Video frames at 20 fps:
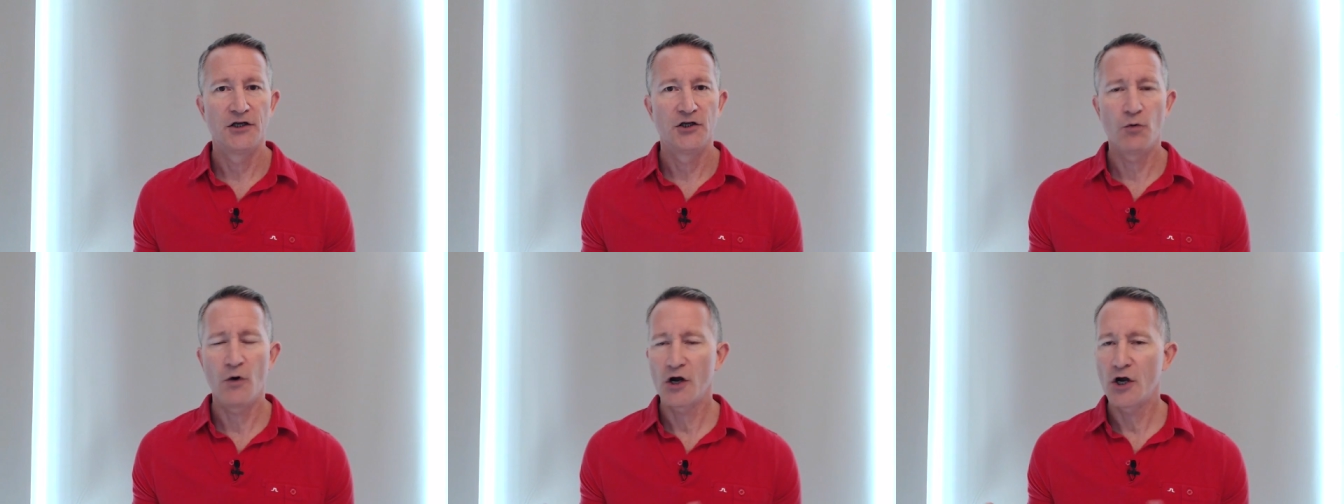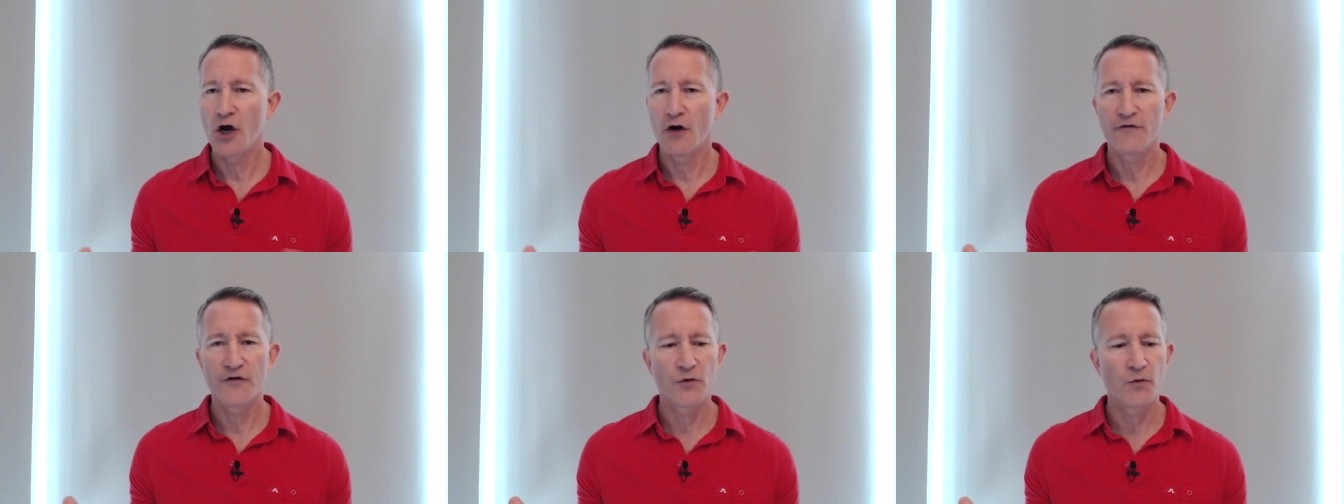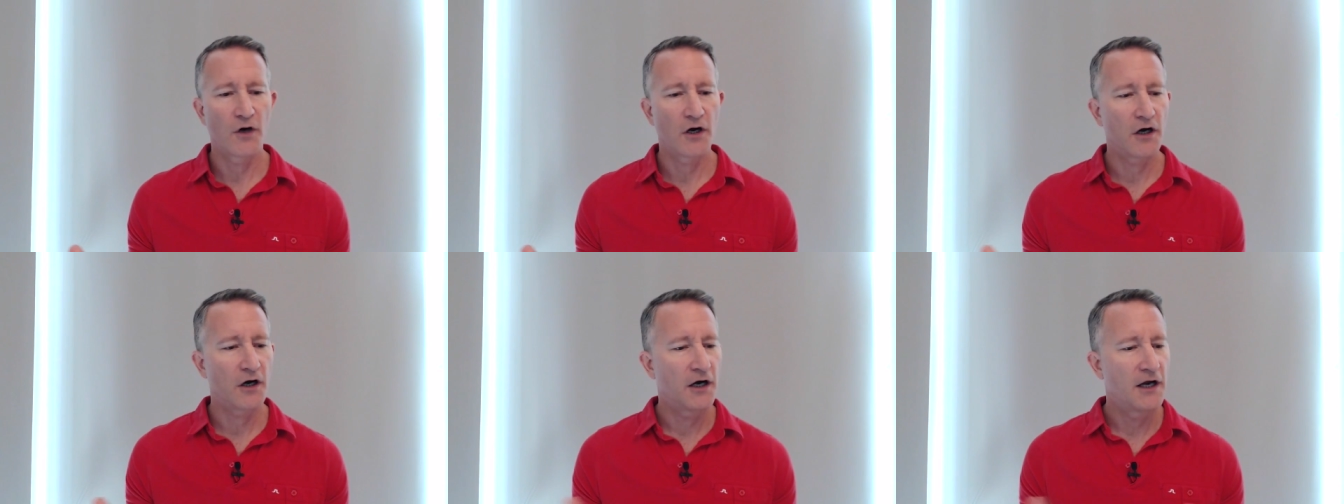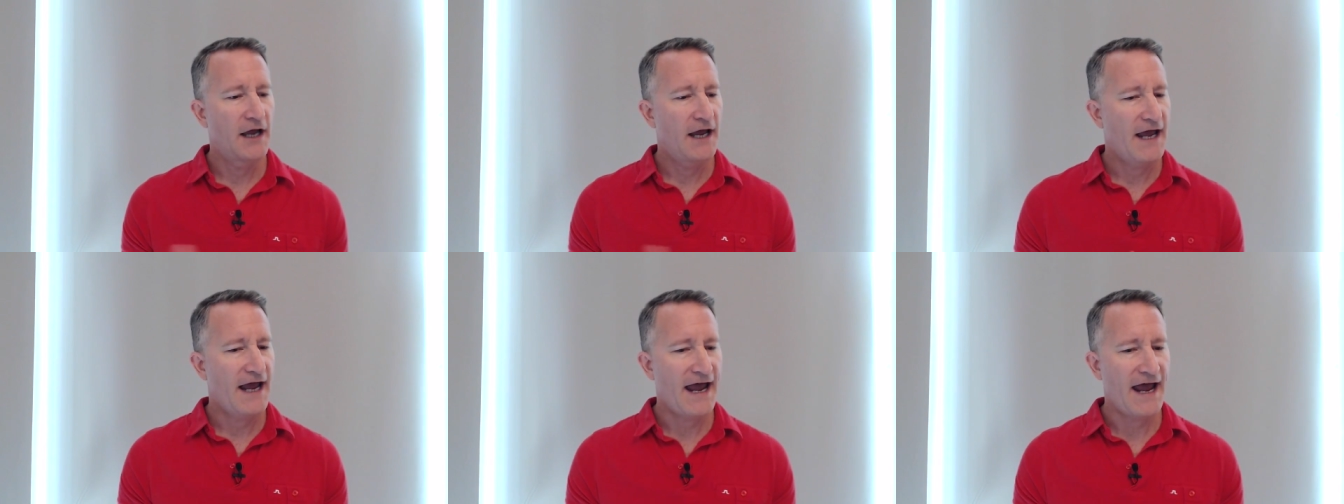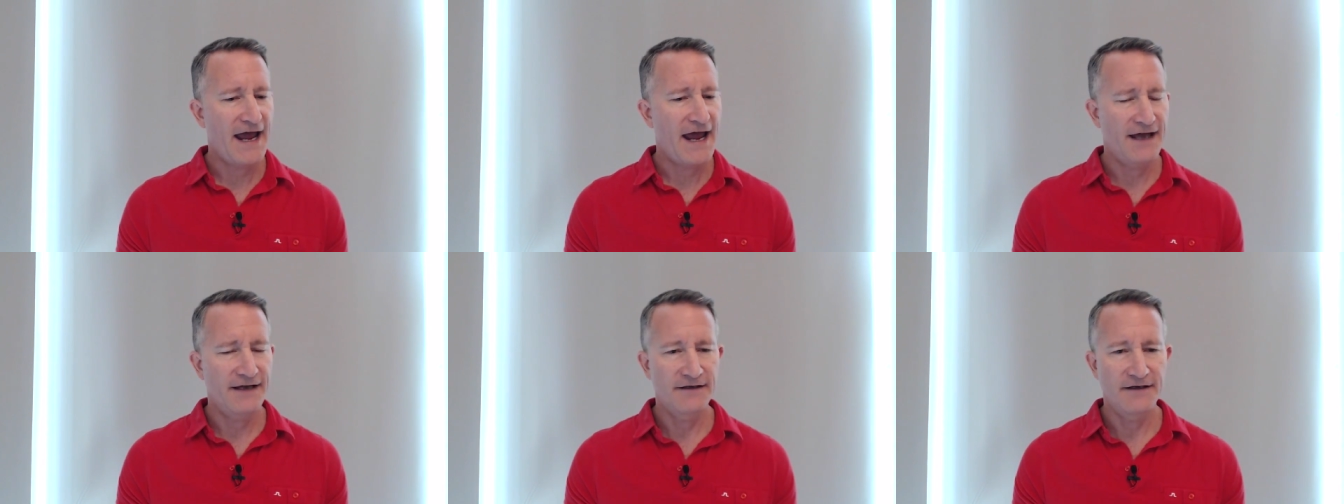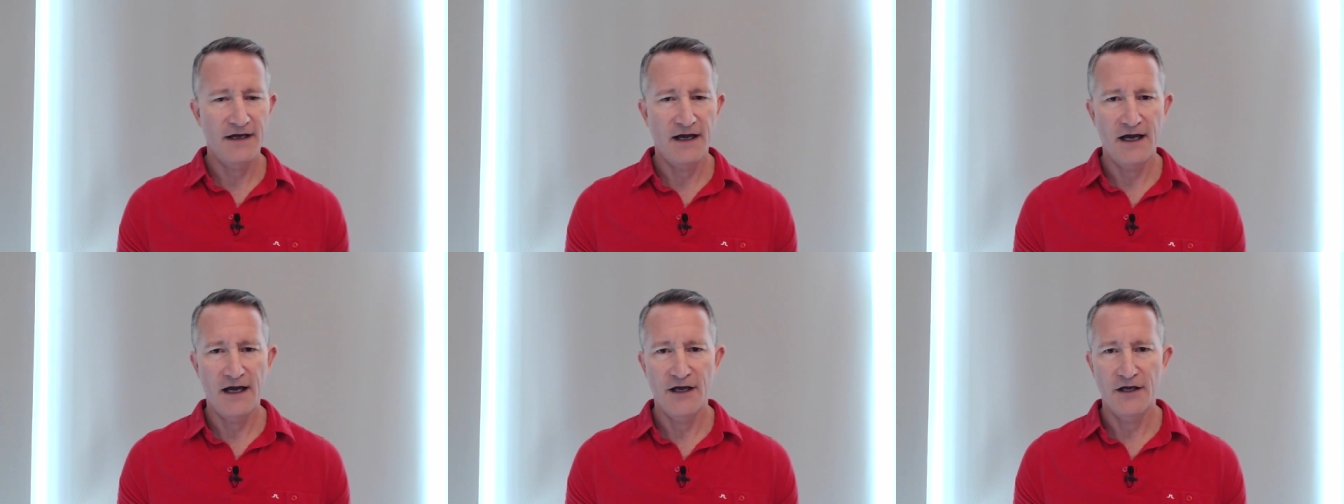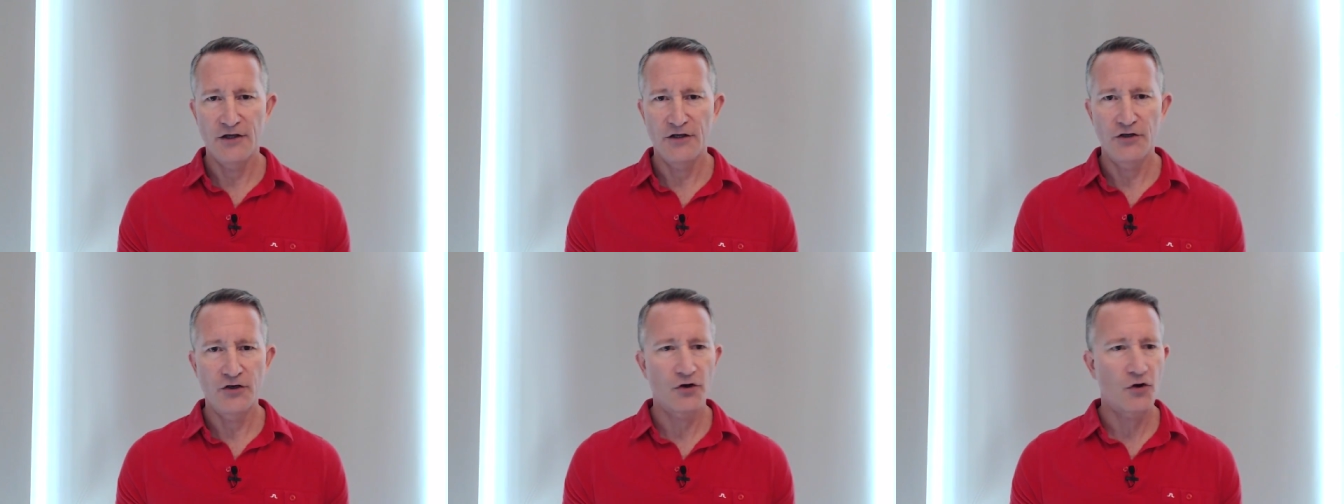You walk over to her, and
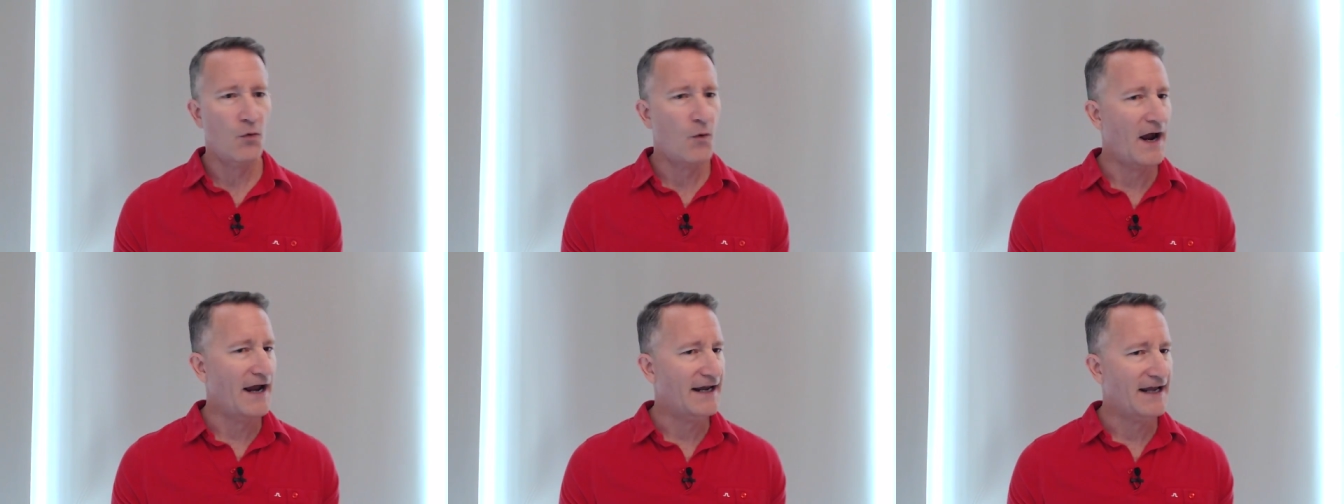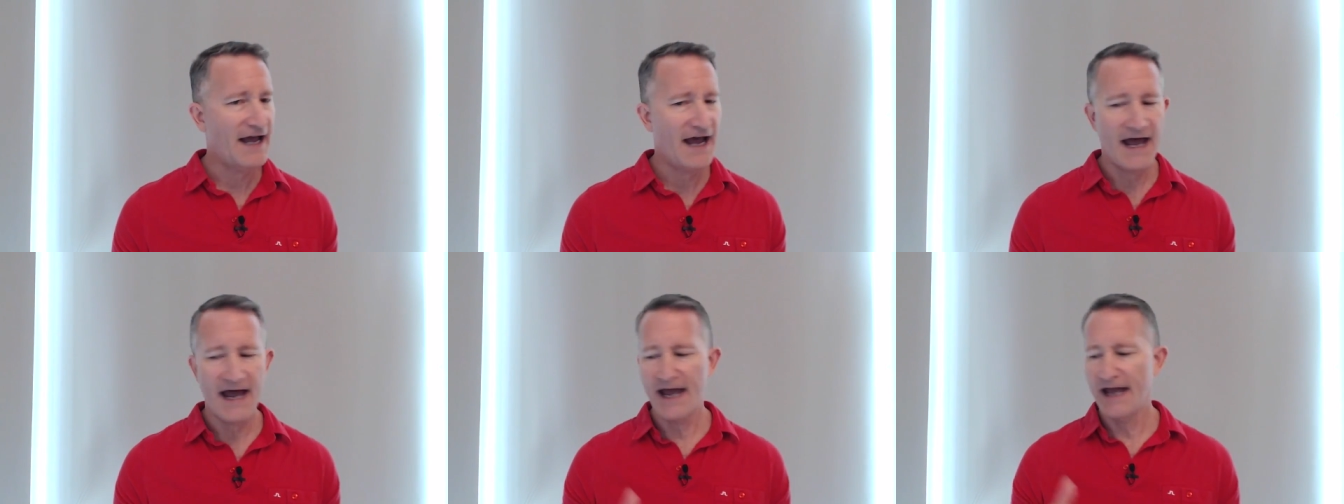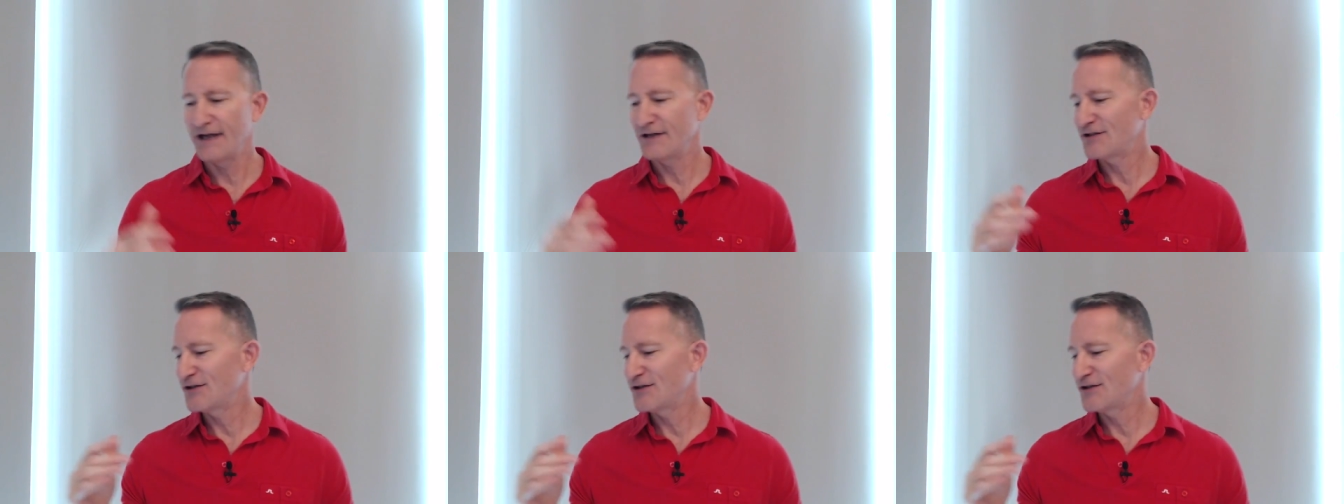you're a white guy.